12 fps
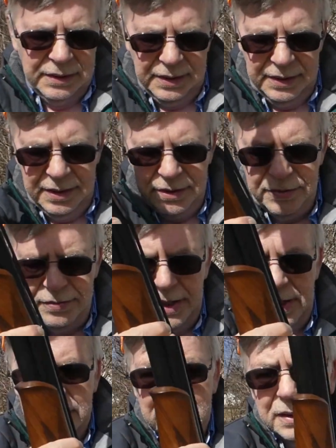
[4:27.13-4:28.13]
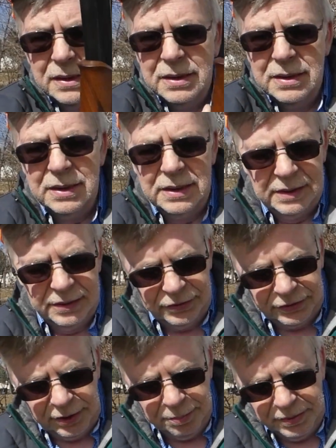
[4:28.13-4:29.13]
And you've got a little
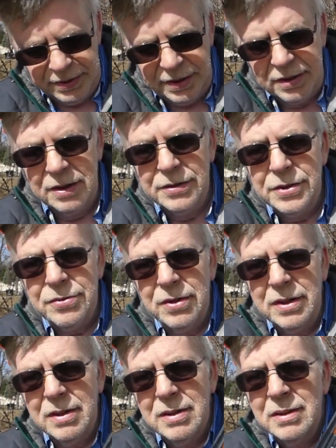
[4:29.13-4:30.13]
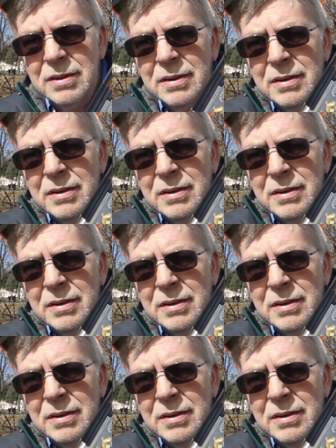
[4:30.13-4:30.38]
stippling there on the trigger.